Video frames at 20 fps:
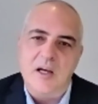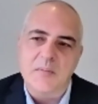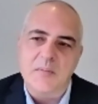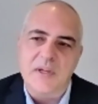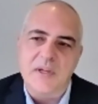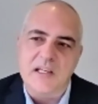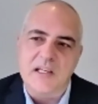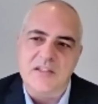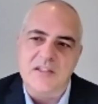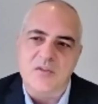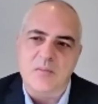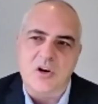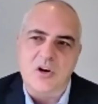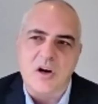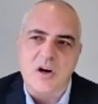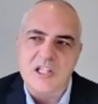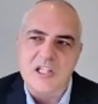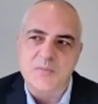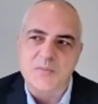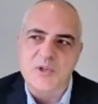Because from a
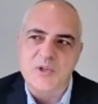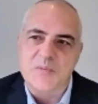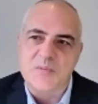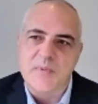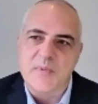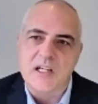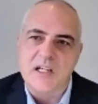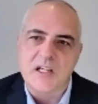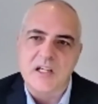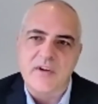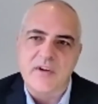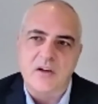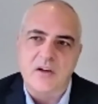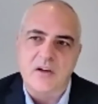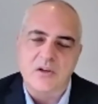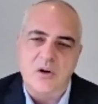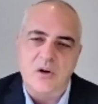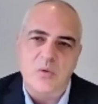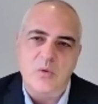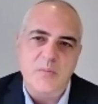cost perspective, I
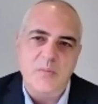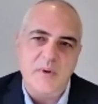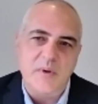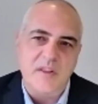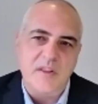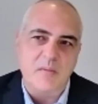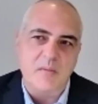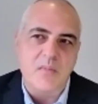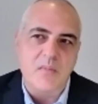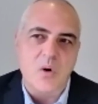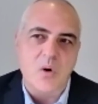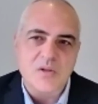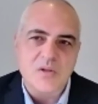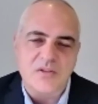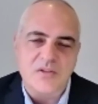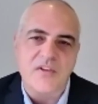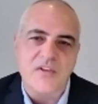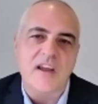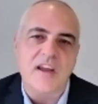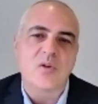don't know would be the
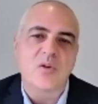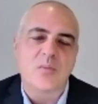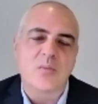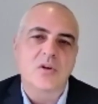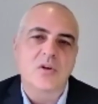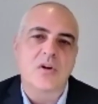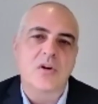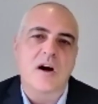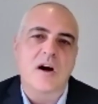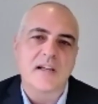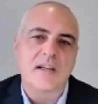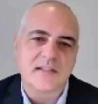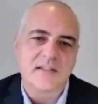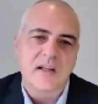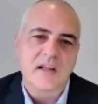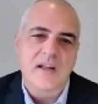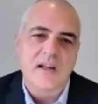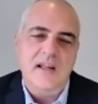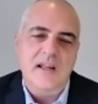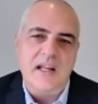most favorable cost
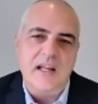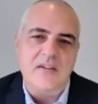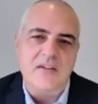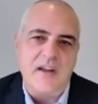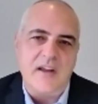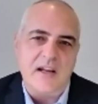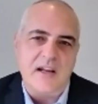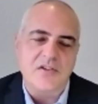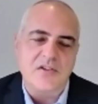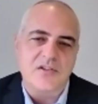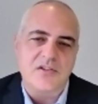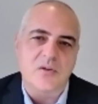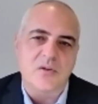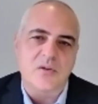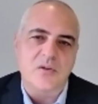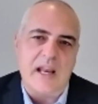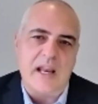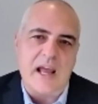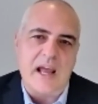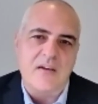advantage that
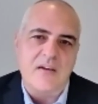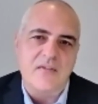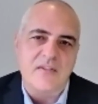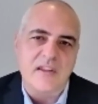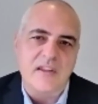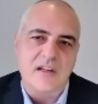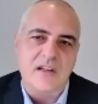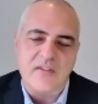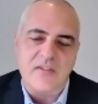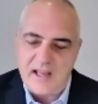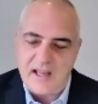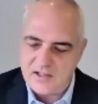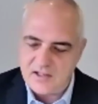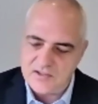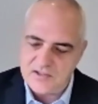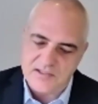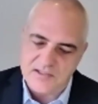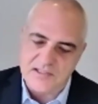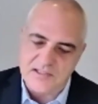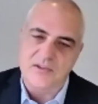we have. The
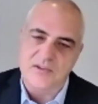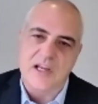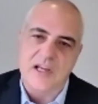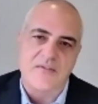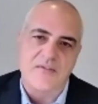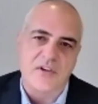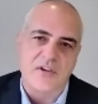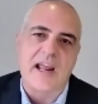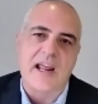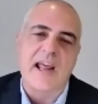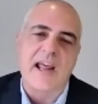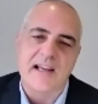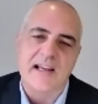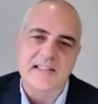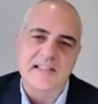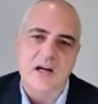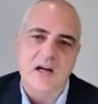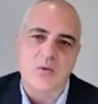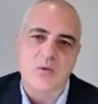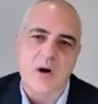advantage that South Africa
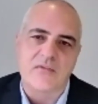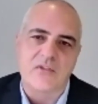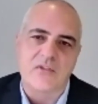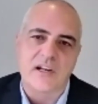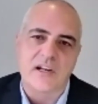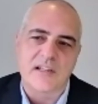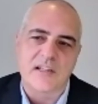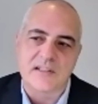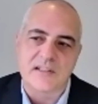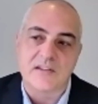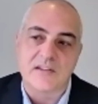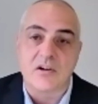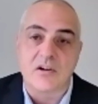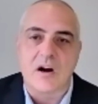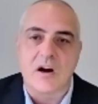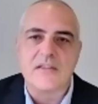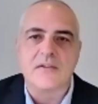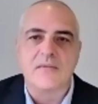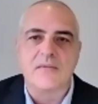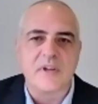has, however, is that there
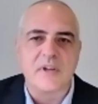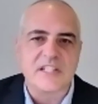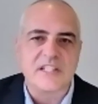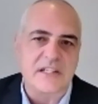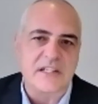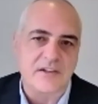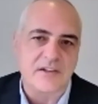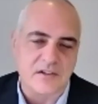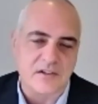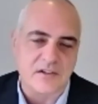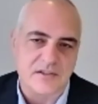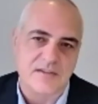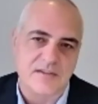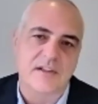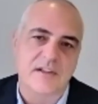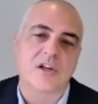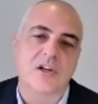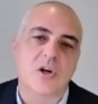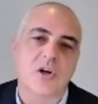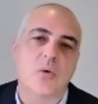are other materials
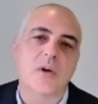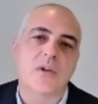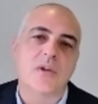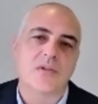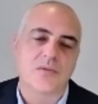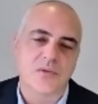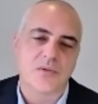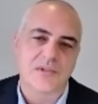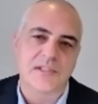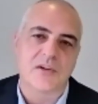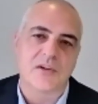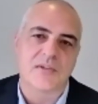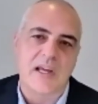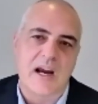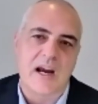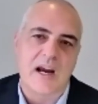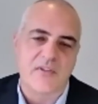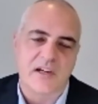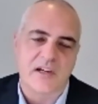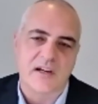that are going through South
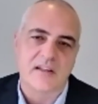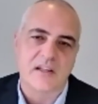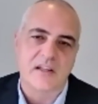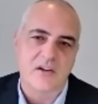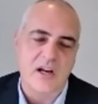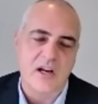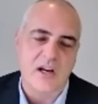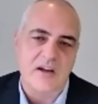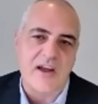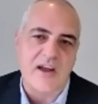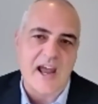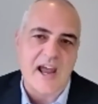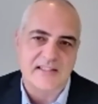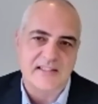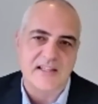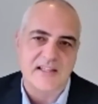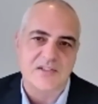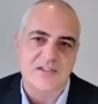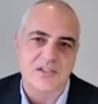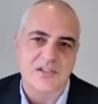Africa that we have
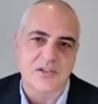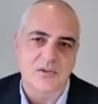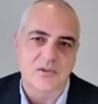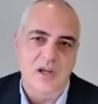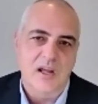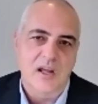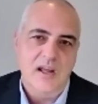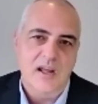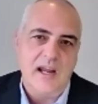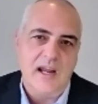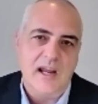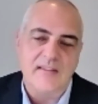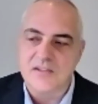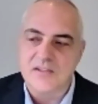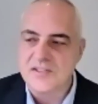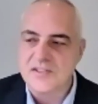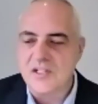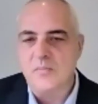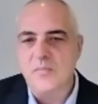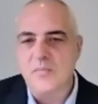access to, and
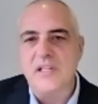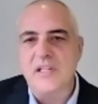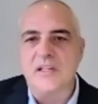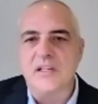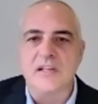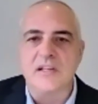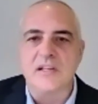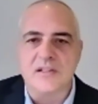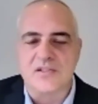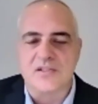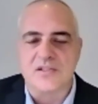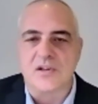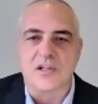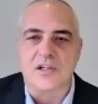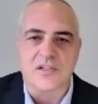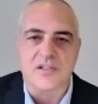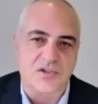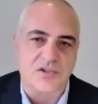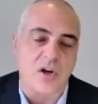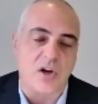there's the ability to start
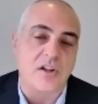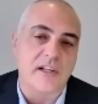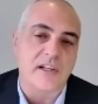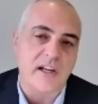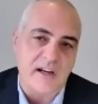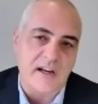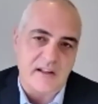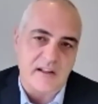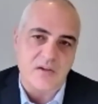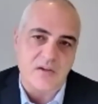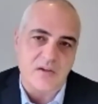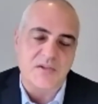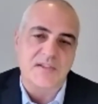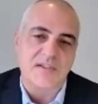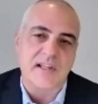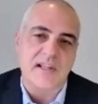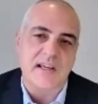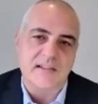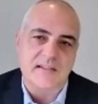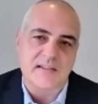consolidating those
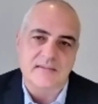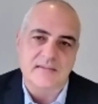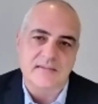things.